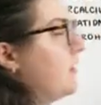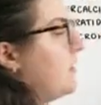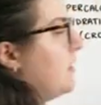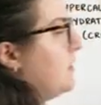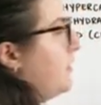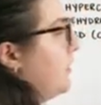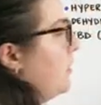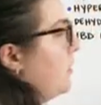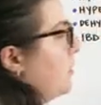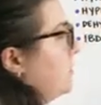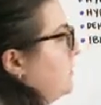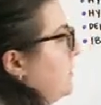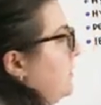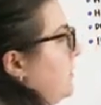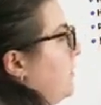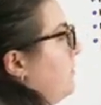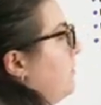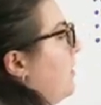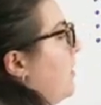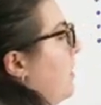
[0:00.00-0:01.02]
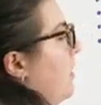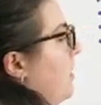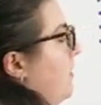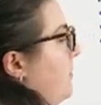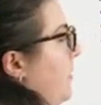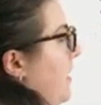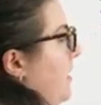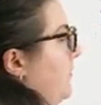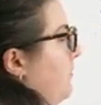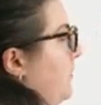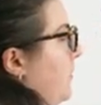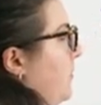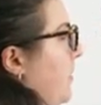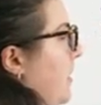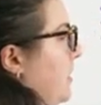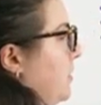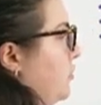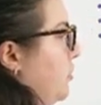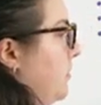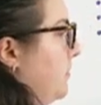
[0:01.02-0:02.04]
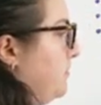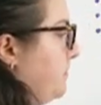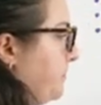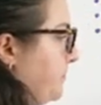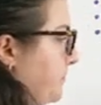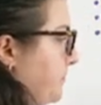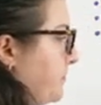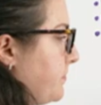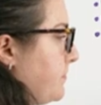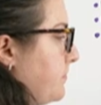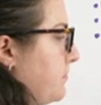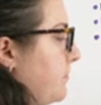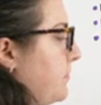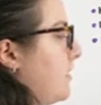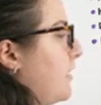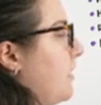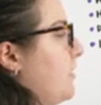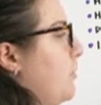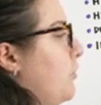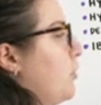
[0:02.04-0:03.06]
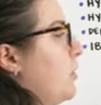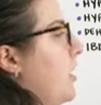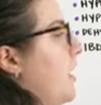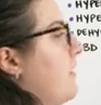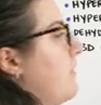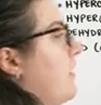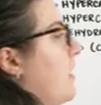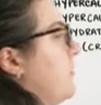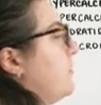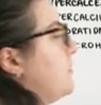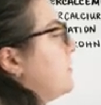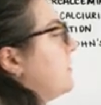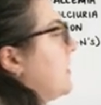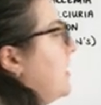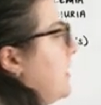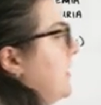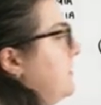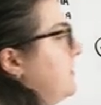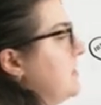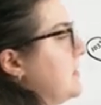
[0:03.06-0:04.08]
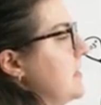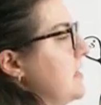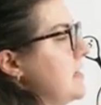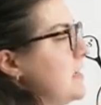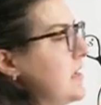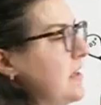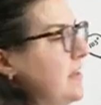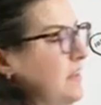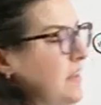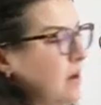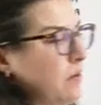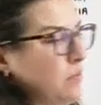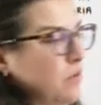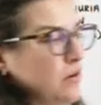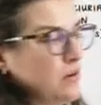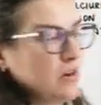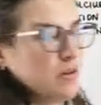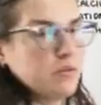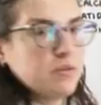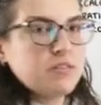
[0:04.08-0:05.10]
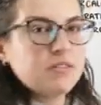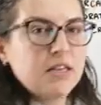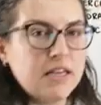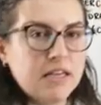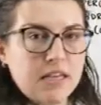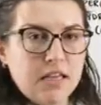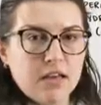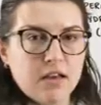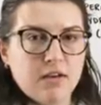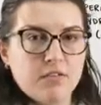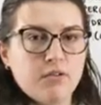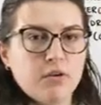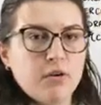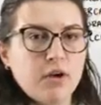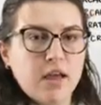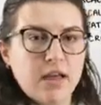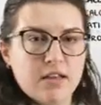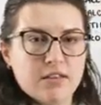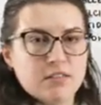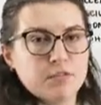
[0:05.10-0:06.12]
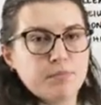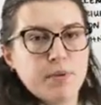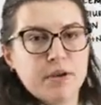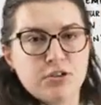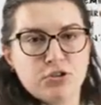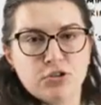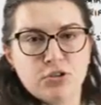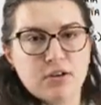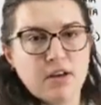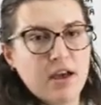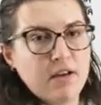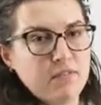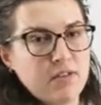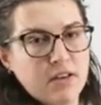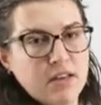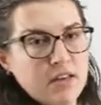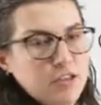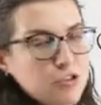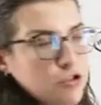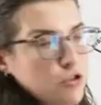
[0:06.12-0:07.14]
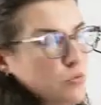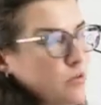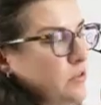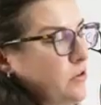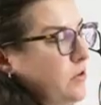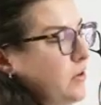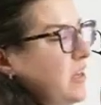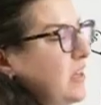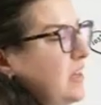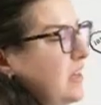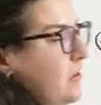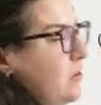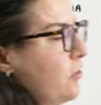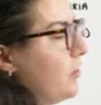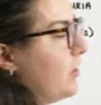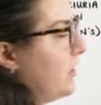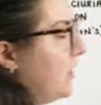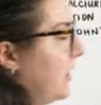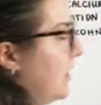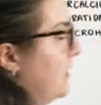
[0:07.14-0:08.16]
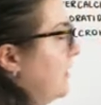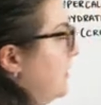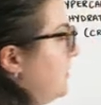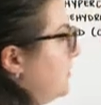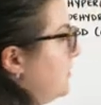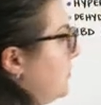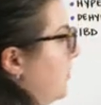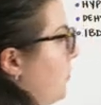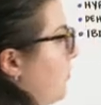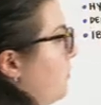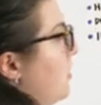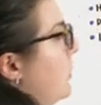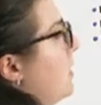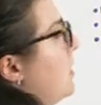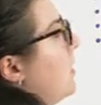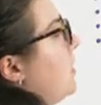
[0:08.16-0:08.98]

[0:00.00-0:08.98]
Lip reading: That'd be causing the pain for the patient. They're going to have other signs that we're going to be thinking of, okay, is this patient having an issue with their kidney or a kidney stone?